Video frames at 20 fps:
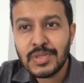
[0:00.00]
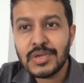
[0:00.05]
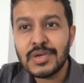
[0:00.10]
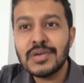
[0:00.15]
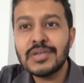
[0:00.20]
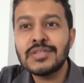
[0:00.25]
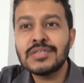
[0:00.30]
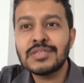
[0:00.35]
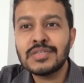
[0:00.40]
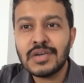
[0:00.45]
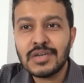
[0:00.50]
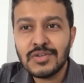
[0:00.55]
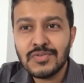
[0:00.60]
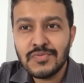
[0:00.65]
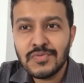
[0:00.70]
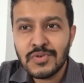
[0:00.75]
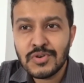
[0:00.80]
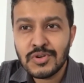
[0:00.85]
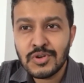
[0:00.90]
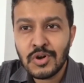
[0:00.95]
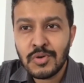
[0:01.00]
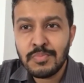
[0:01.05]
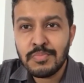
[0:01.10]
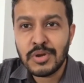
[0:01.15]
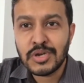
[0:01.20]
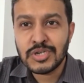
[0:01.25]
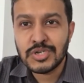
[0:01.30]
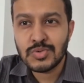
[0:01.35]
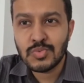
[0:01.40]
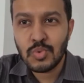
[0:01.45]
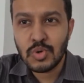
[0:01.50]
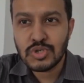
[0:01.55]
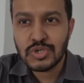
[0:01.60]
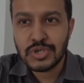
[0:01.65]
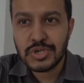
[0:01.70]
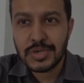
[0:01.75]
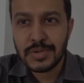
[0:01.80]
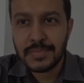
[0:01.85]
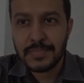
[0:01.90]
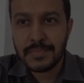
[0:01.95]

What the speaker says: and thank you for your patient watching.